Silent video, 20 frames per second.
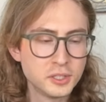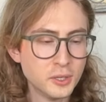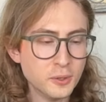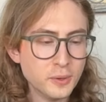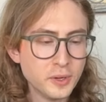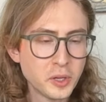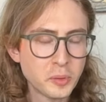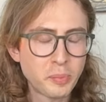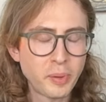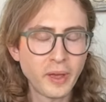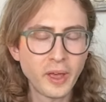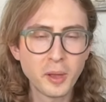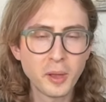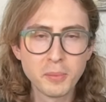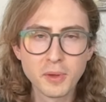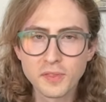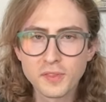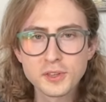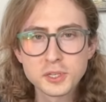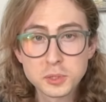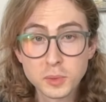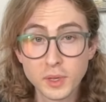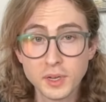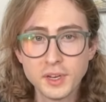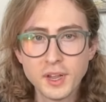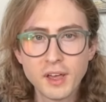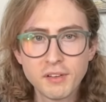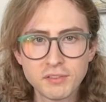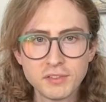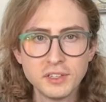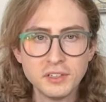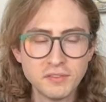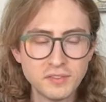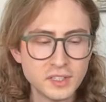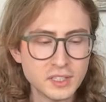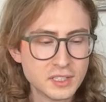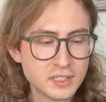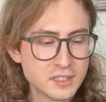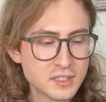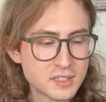tuning peg, but this one definitely
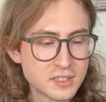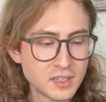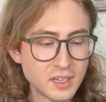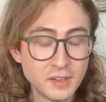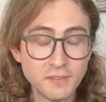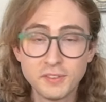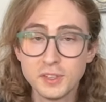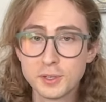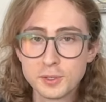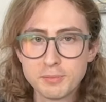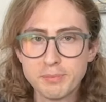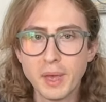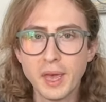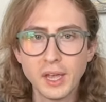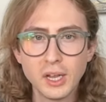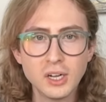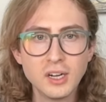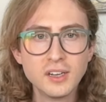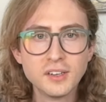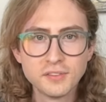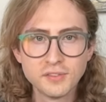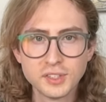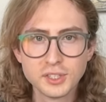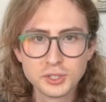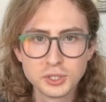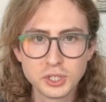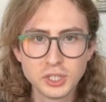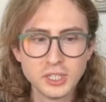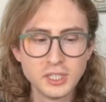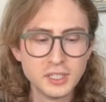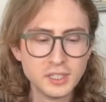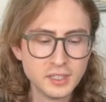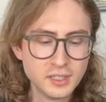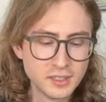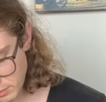feels bang on, it feels good.